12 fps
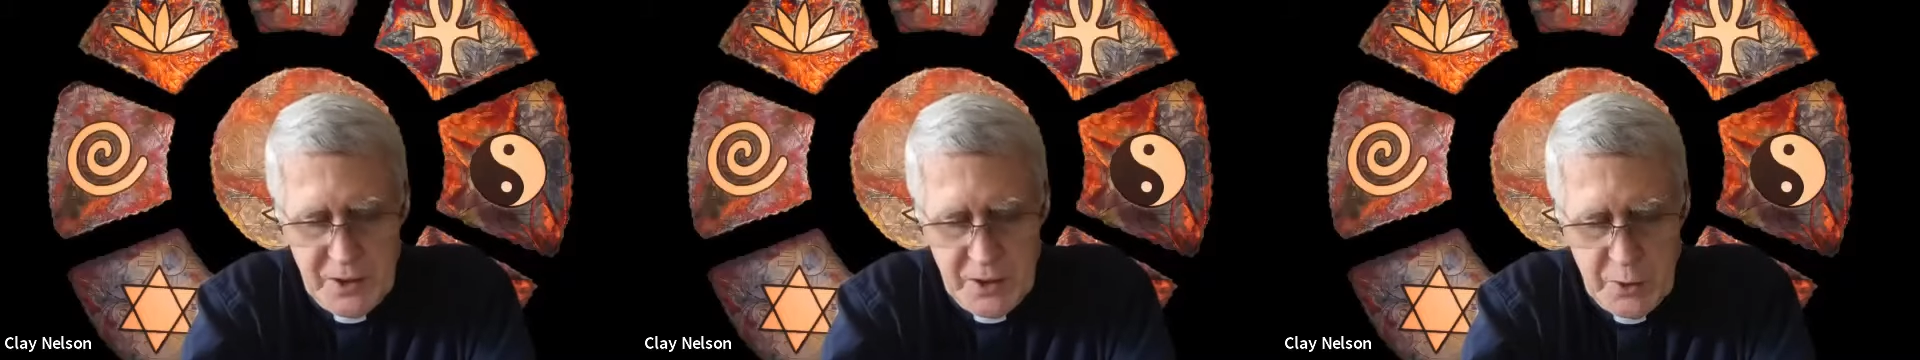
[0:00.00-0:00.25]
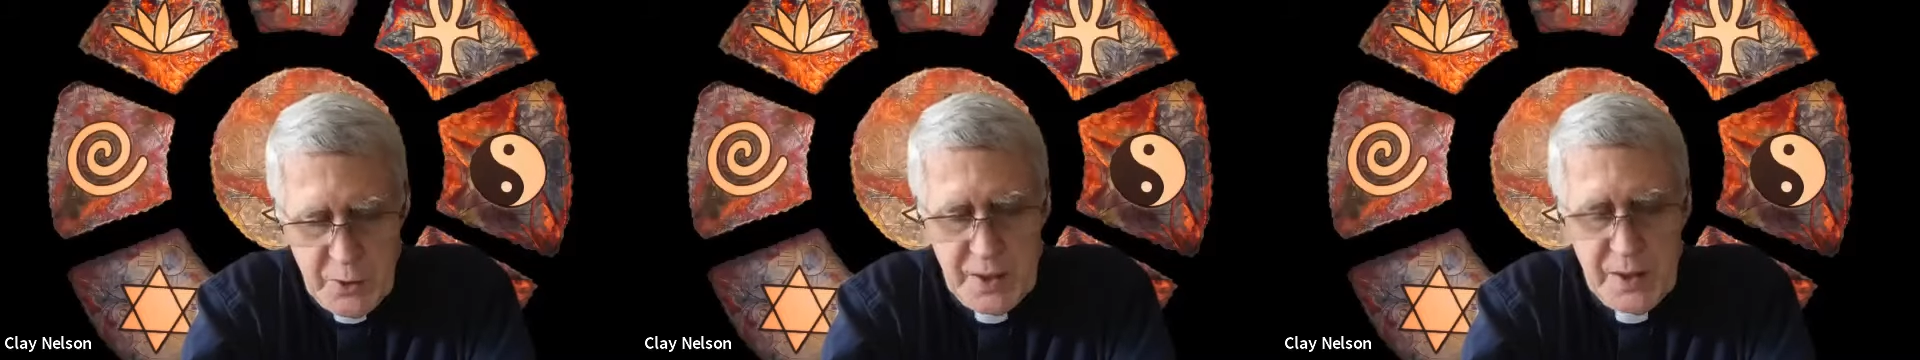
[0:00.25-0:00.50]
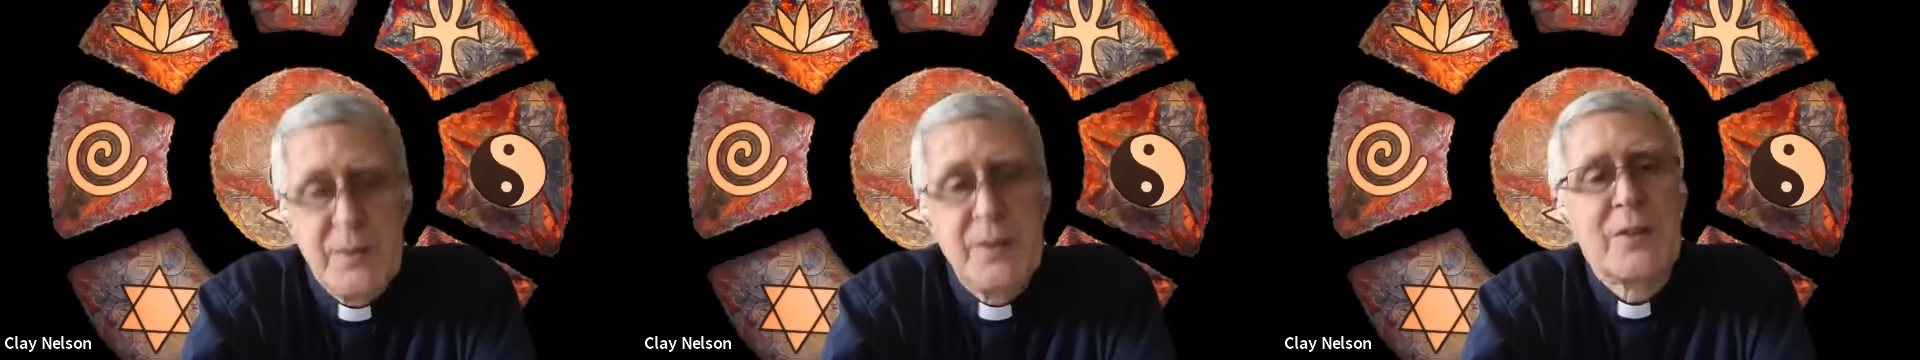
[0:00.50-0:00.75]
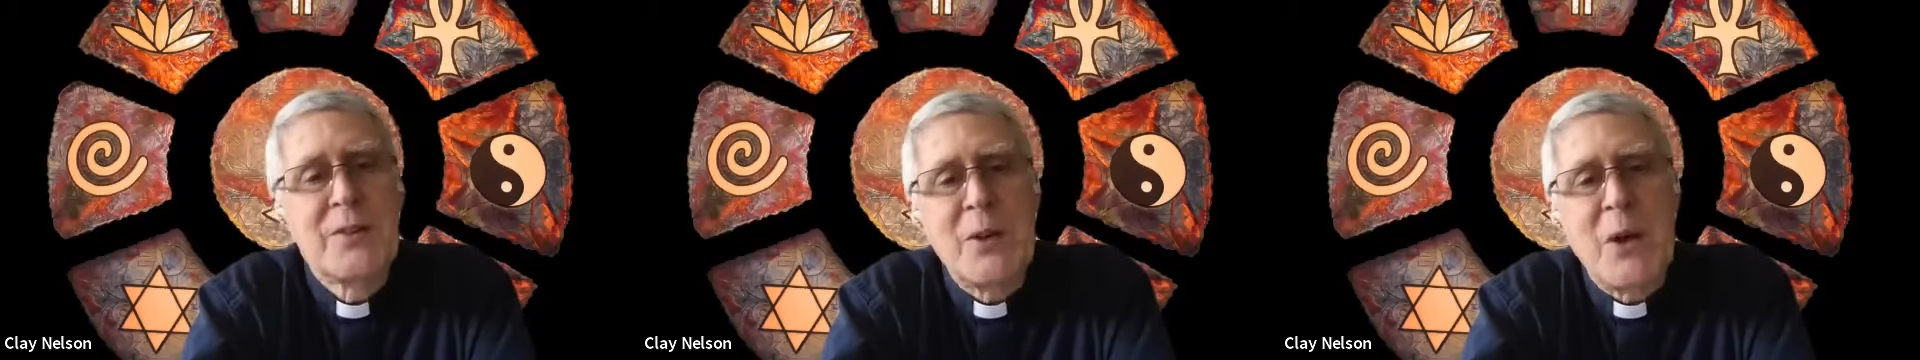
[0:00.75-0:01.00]

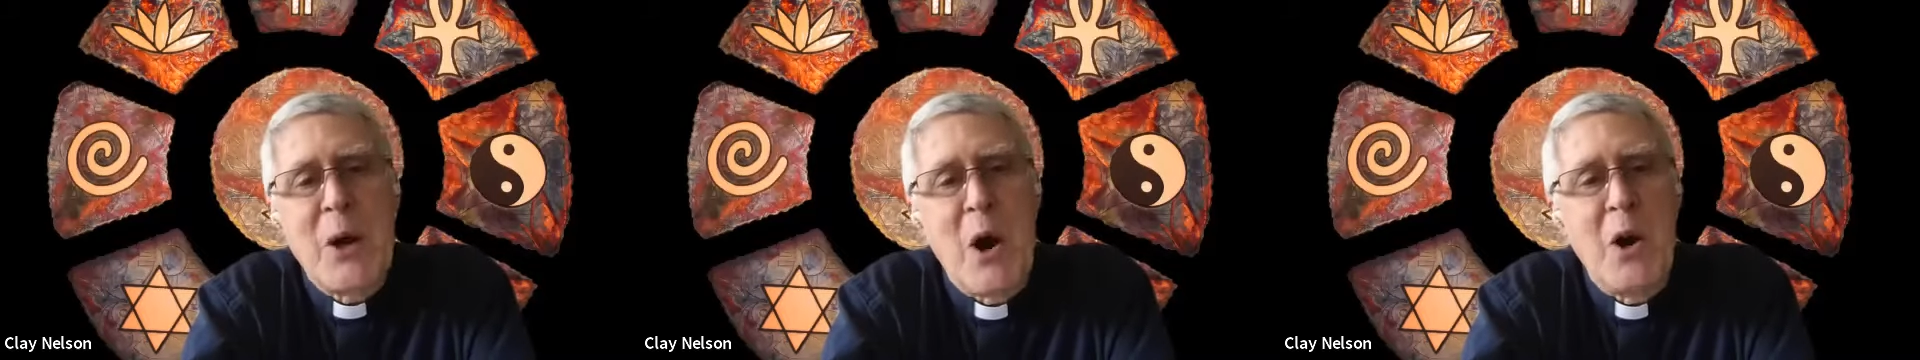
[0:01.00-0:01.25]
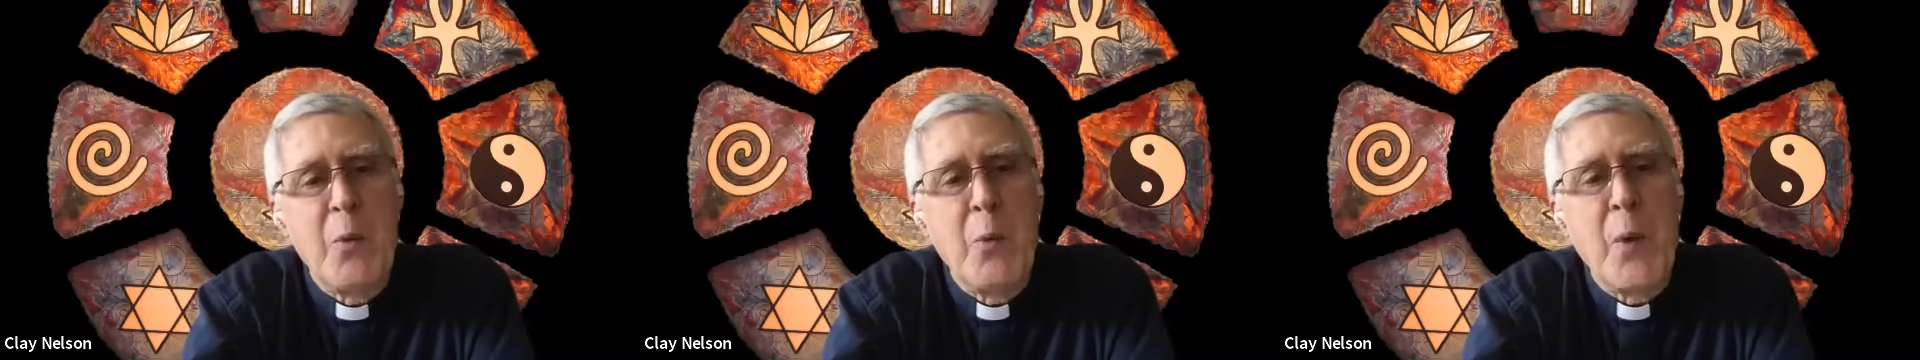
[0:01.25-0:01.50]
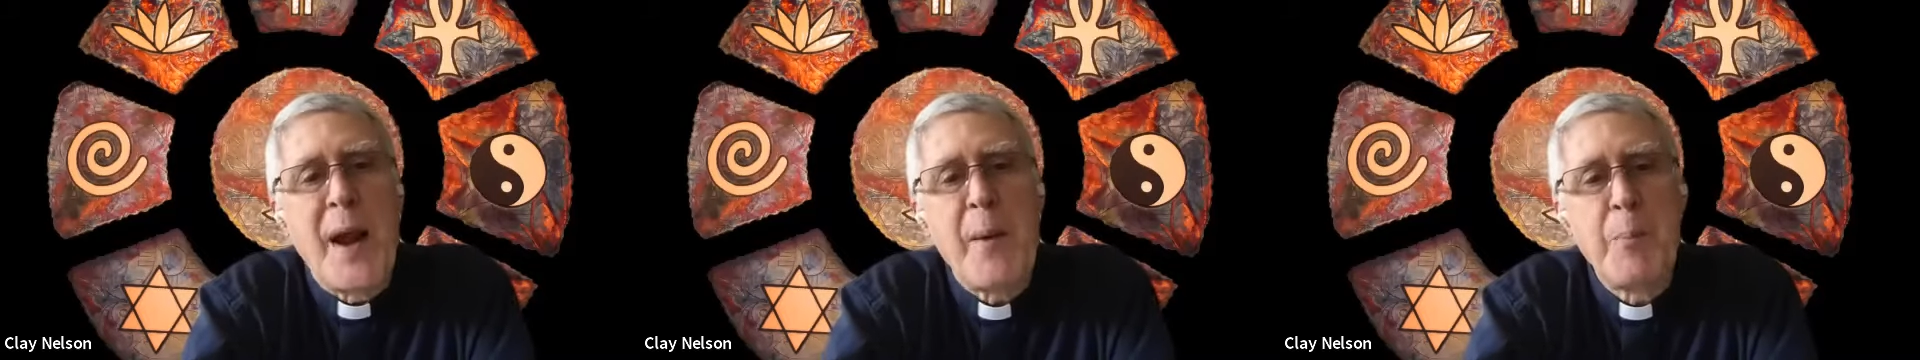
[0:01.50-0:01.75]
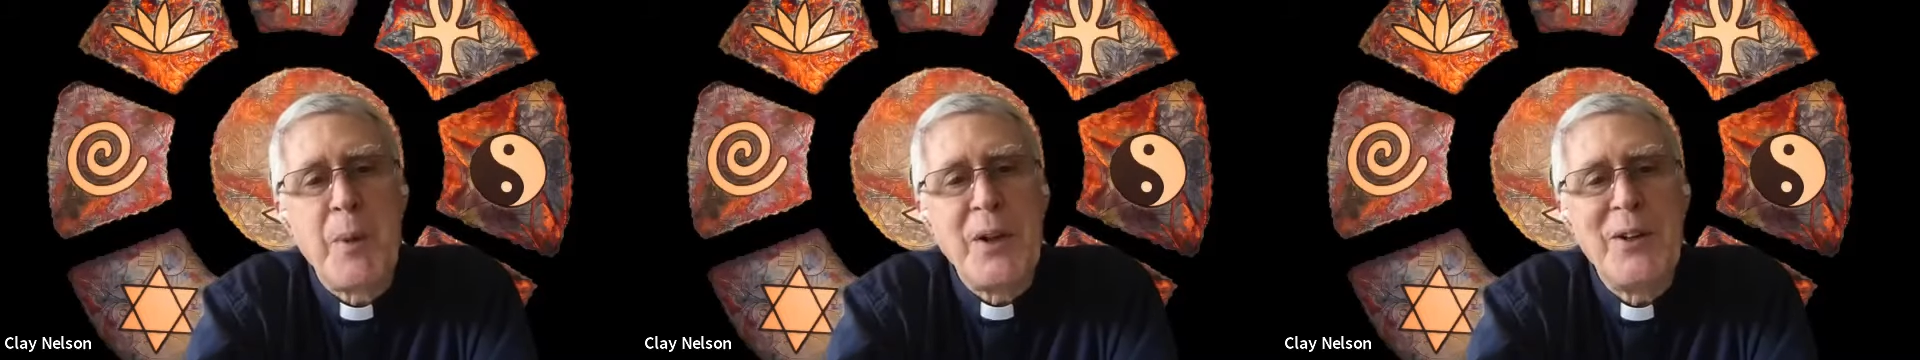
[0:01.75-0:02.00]
theories are
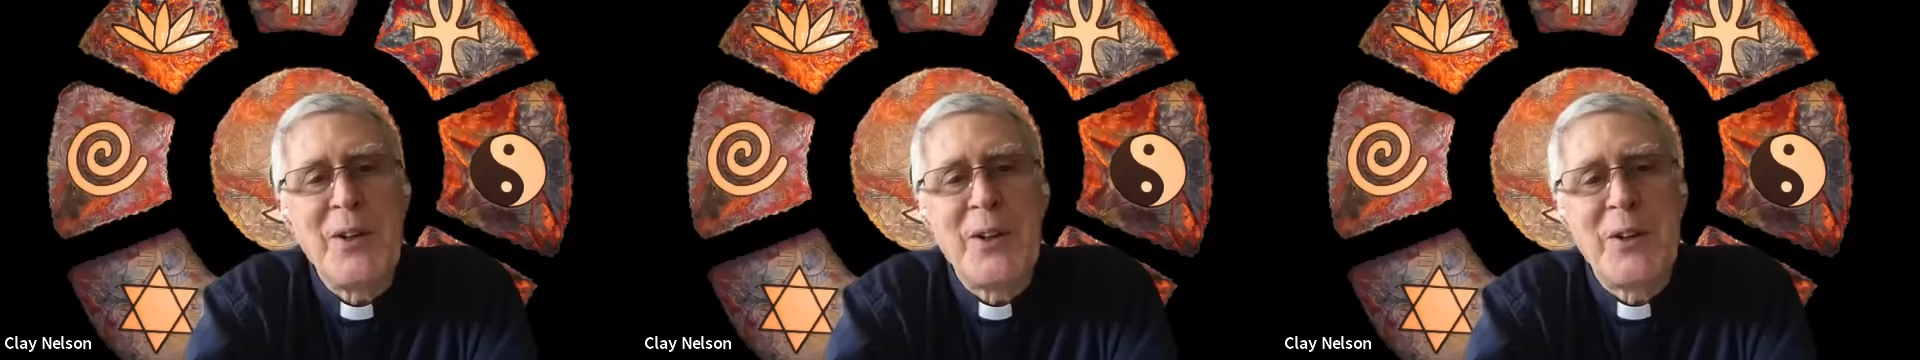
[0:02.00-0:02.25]
rampant.